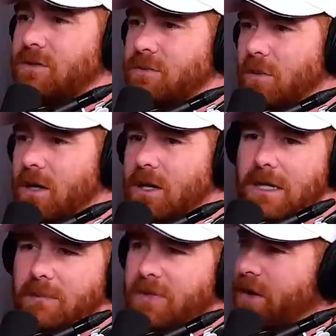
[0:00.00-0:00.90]
dudes were
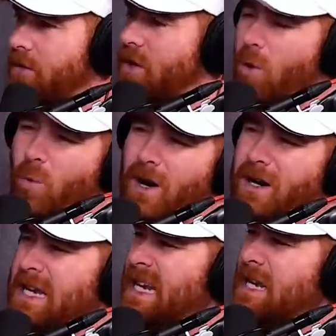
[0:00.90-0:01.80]
but they were nowhere
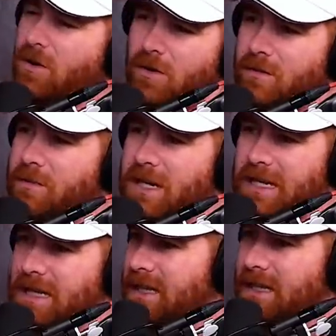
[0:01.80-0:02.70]
near
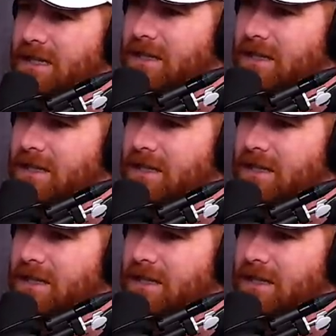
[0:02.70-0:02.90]
being in the league.